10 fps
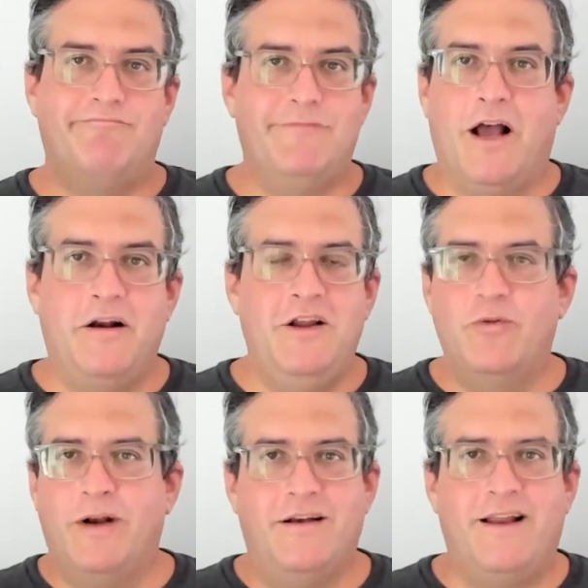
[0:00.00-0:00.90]

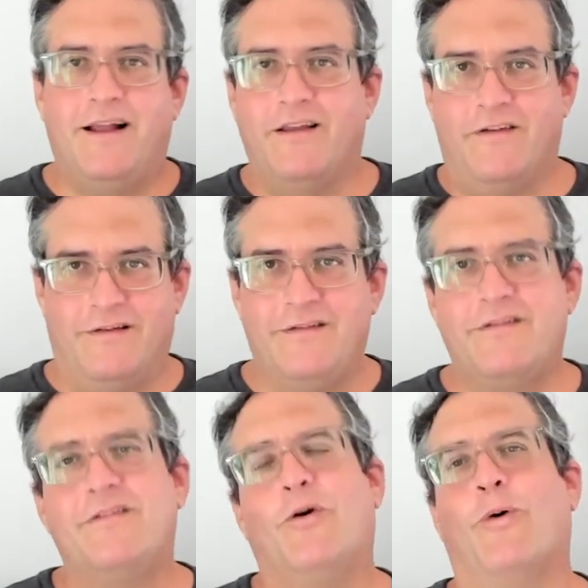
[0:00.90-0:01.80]
non-human
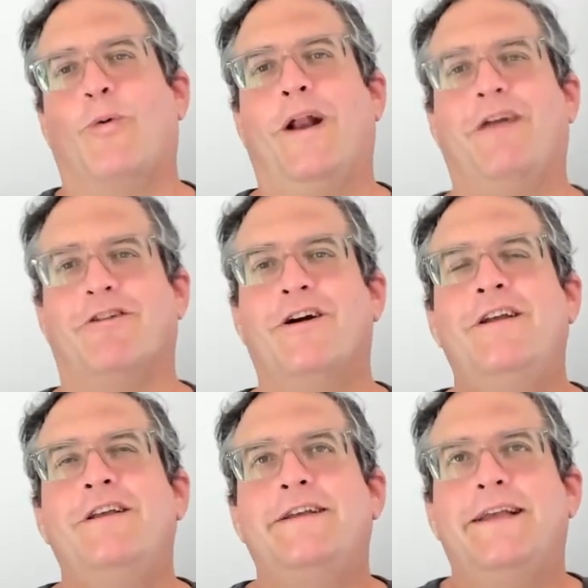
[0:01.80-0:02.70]
intelligence or whatever,
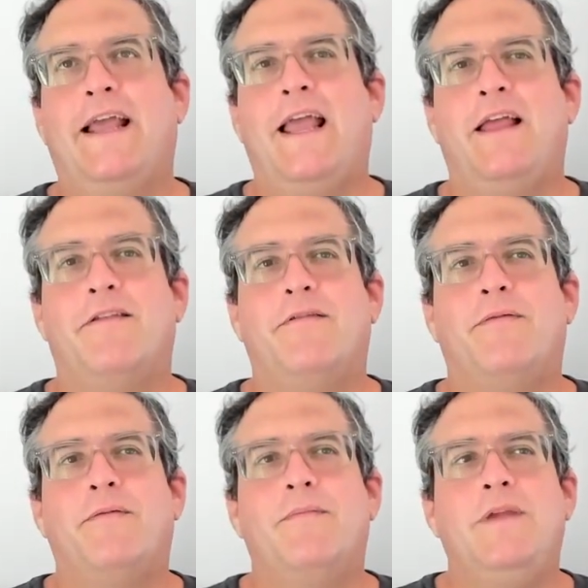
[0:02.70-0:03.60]

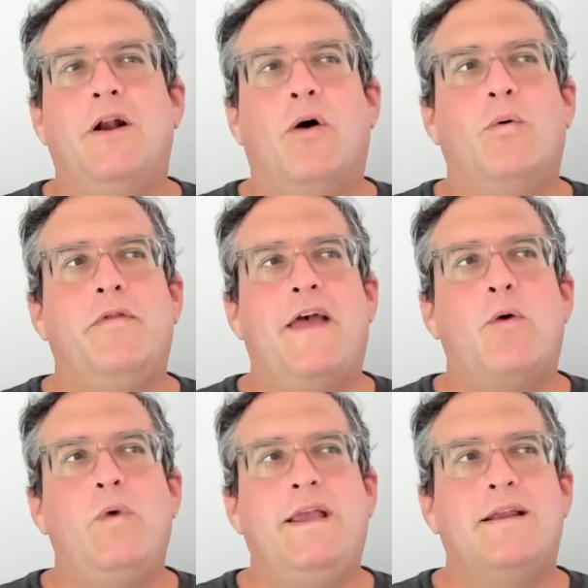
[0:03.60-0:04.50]
you know,
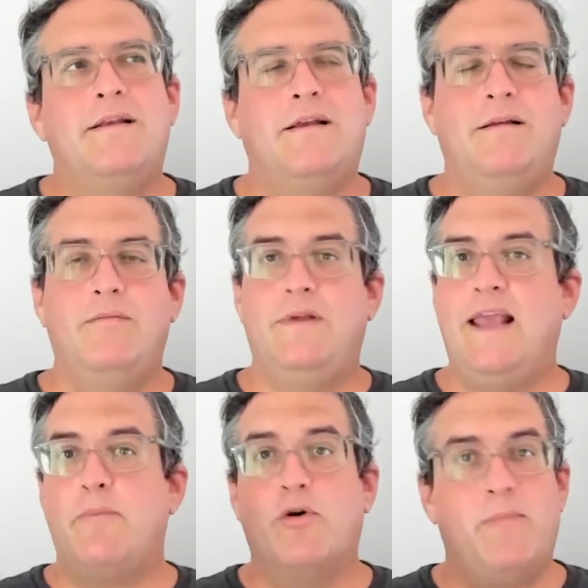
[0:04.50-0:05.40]
that we can
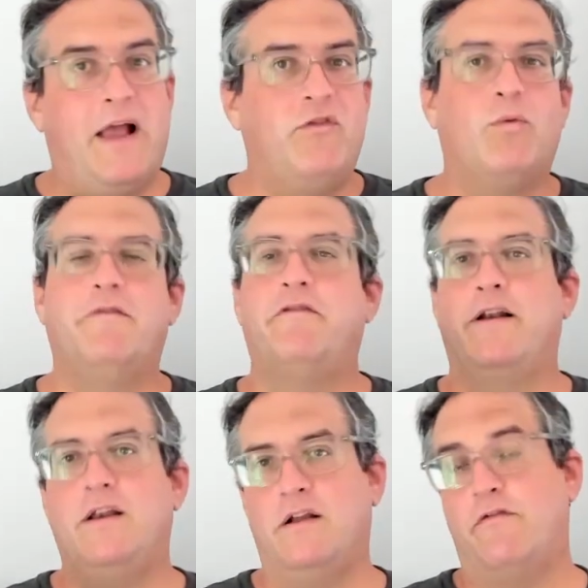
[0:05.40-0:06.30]
get perpetual
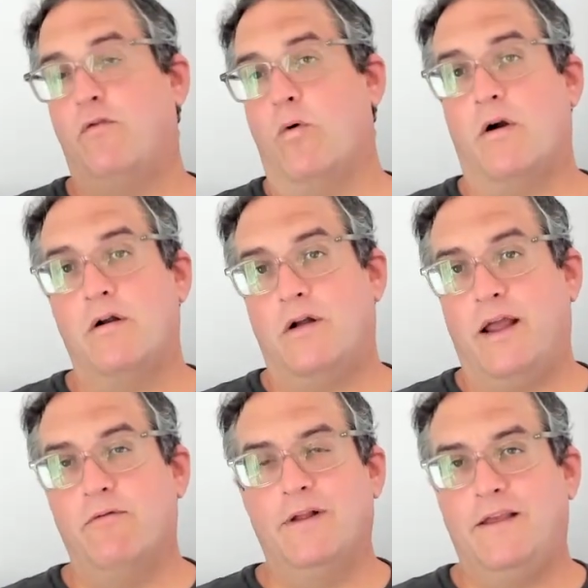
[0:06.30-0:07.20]
funding for? I
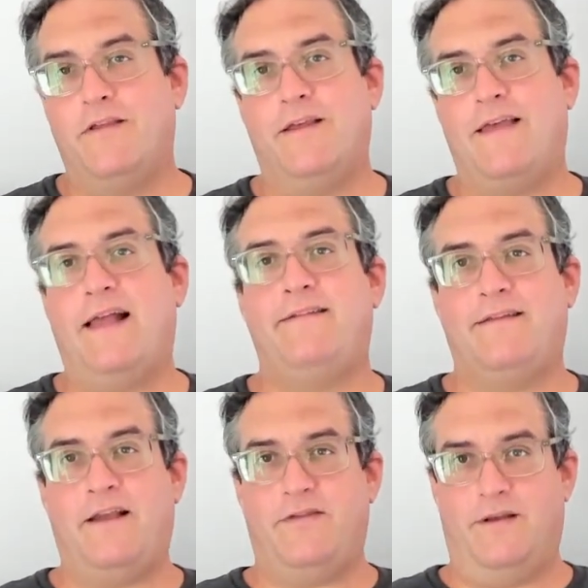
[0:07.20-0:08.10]
really think that's
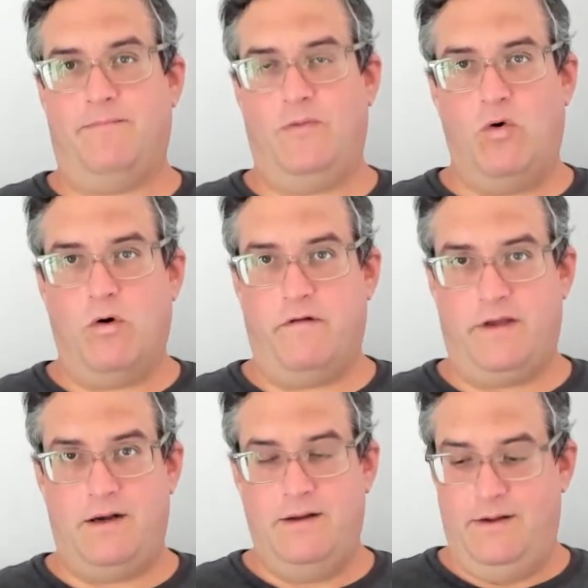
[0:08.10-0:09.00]
at the core of it.